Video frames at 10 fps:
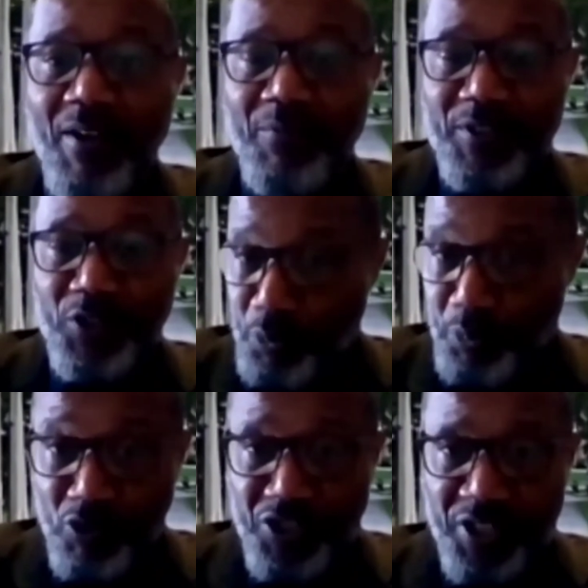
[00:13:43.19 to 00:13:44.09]

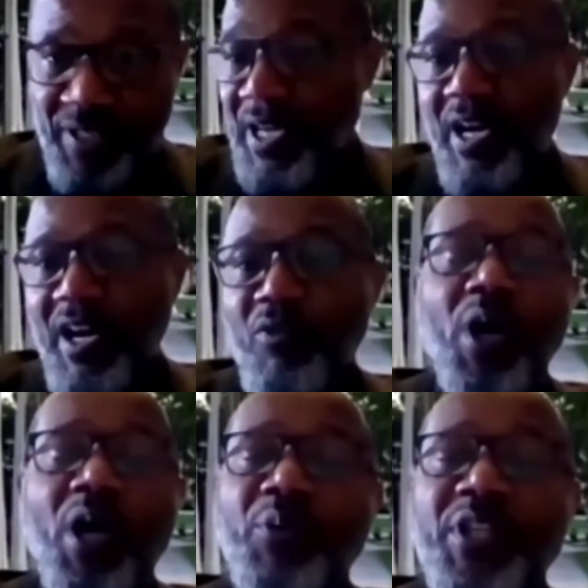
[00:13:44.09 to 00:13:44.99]
contribution
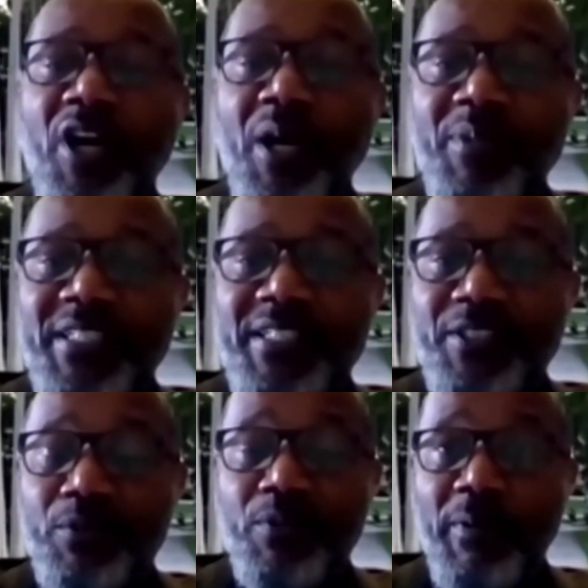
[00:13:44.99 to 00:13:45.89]
of what we normally
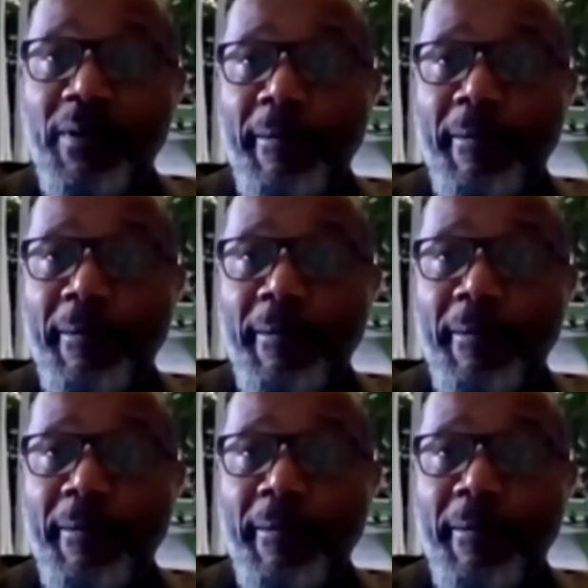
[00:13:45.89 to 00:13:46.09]
do.